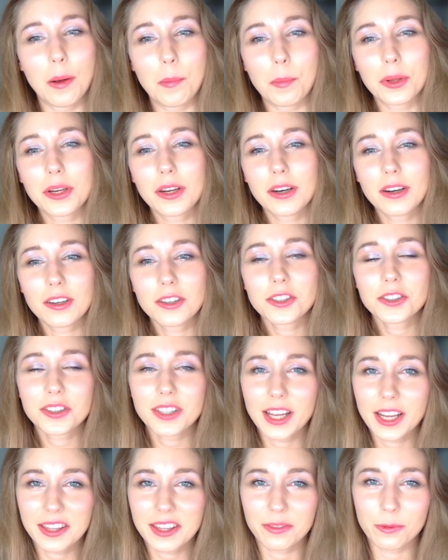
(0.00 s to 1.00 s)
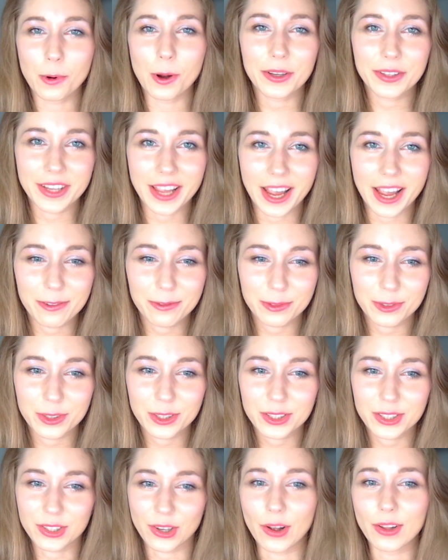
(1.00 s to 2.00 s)
But I learned that one after
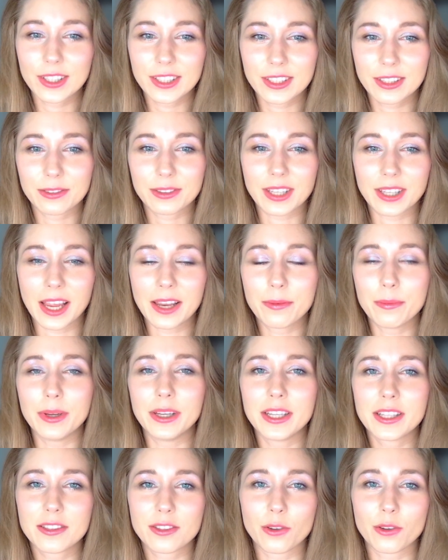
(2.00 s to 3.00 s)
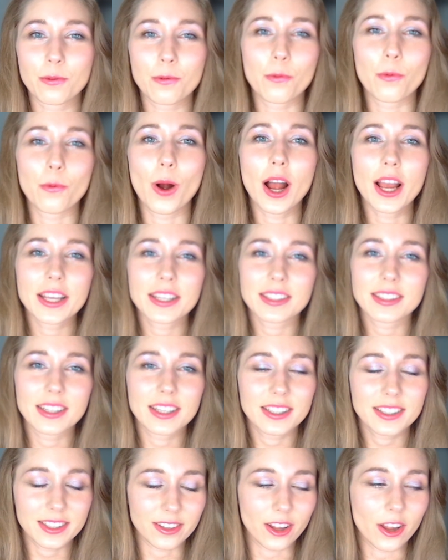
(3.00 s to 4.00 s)
a solid of 10 minutes of why is
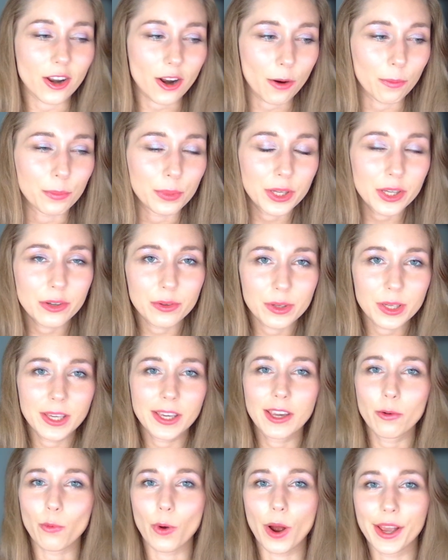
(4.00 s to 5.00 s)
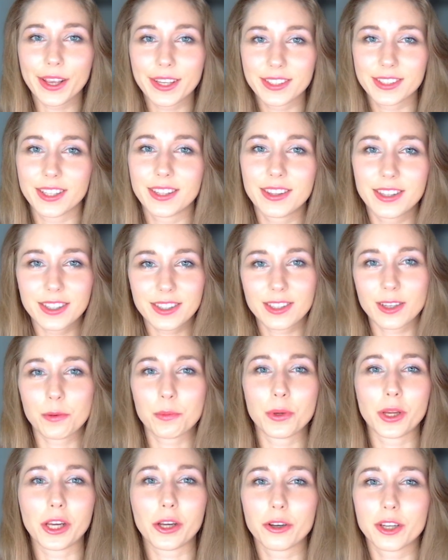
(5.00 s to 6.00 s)
this not appearing, why is it
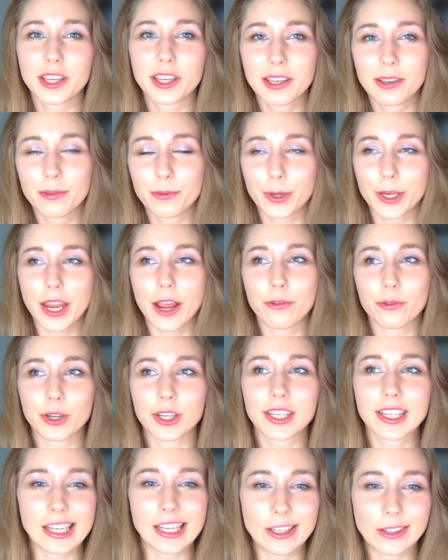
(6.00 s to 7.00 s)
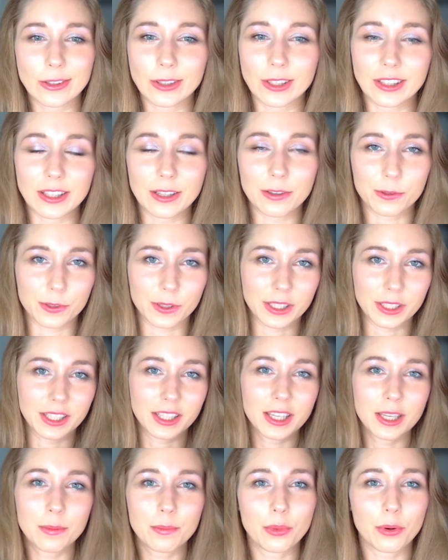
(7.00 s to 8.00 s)
disappearing whenever I click on a different
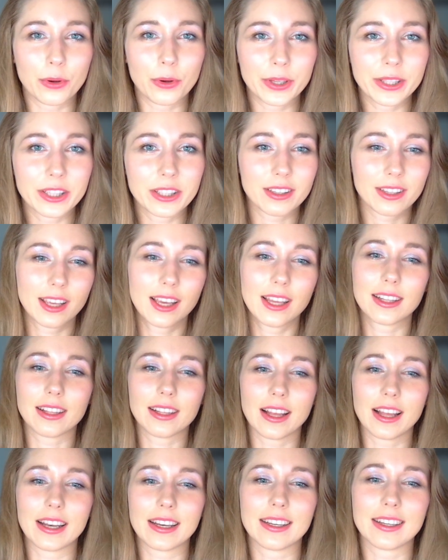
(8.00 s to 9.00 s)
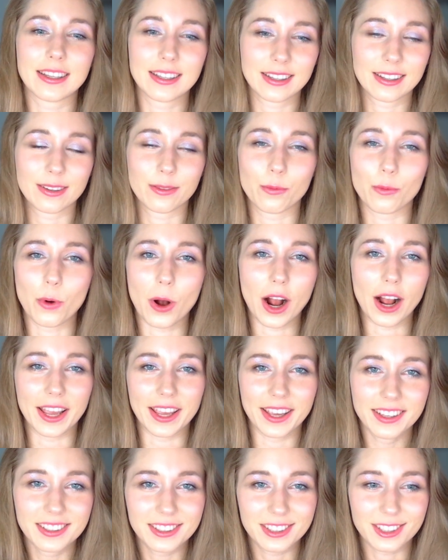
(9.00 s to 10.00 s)
key point, and
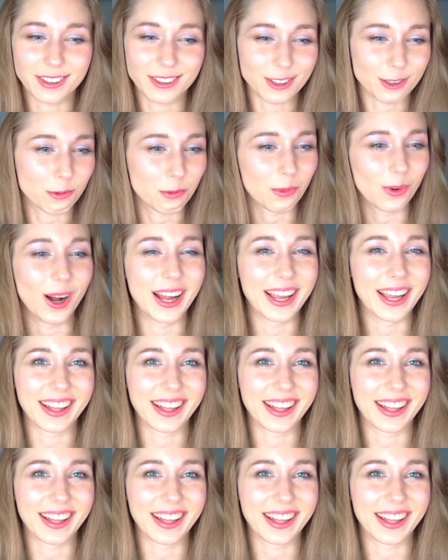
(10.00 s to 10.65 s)
why, just why.